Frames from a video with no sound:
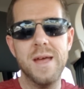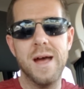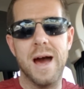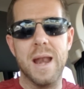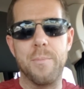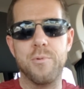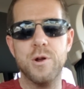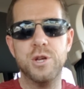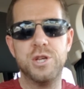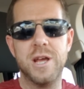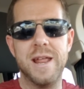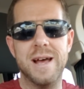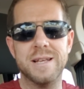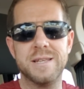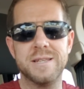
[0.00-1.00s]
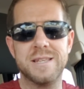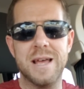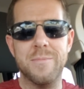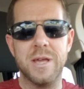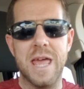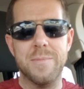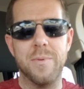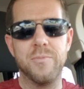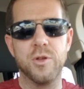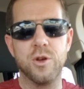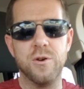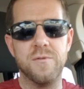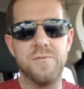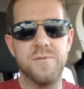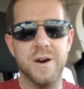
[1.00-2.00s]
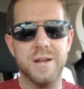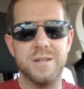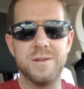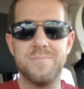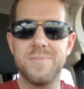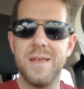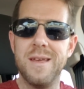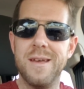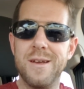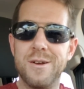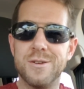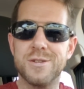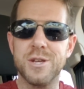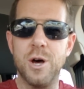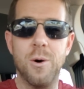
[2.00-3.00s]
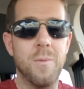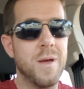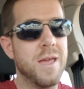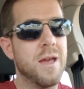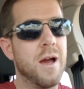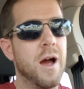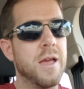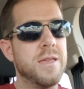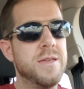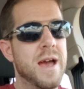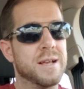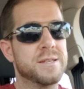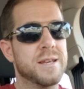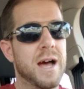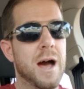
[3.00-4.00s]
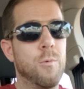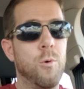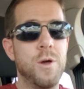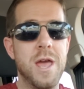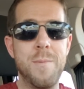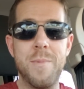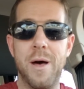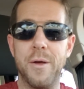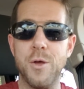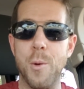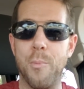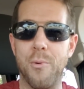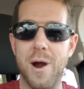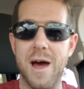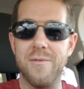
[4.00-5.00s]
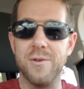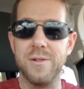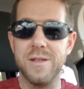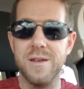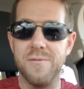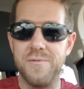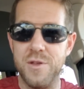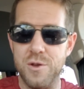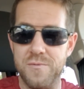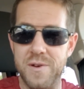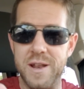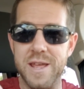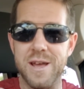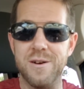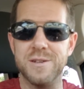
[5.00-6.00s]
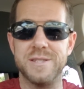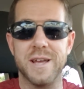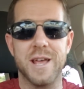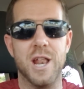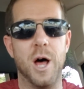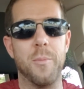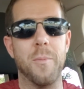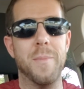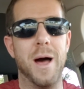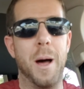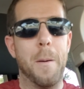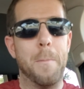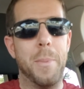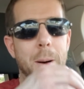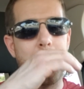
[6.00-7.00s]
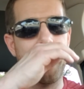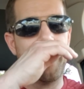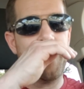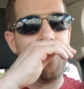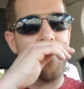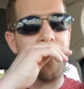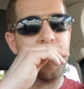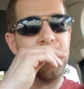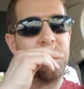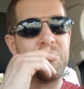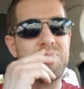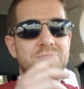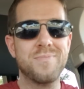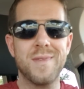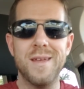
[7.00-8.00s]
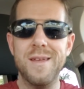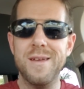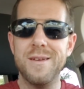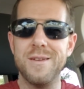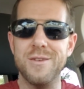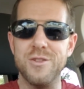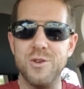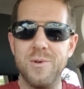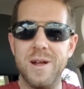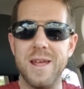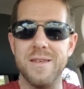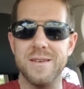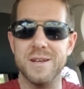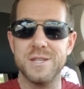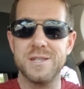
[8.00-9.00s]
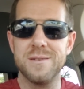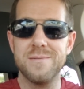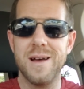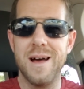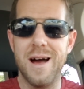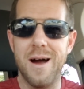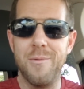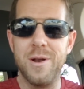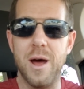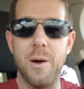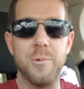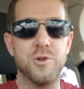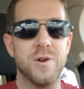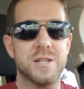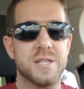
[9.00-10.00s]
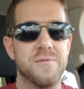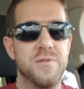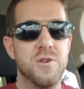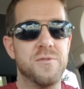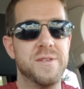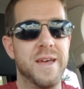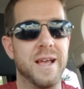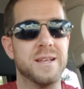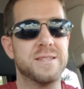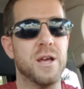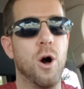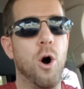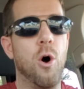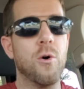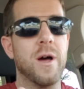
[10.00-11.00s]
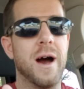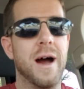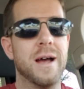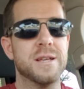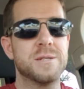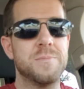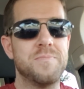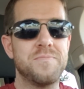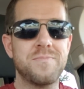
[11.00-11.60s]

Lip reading: I'd appreciate it, SSM, and keep up the good fight. So, yes, I will email you privately a few videos that can help him out. But before you do any of this, I'm going to address a few things that all guys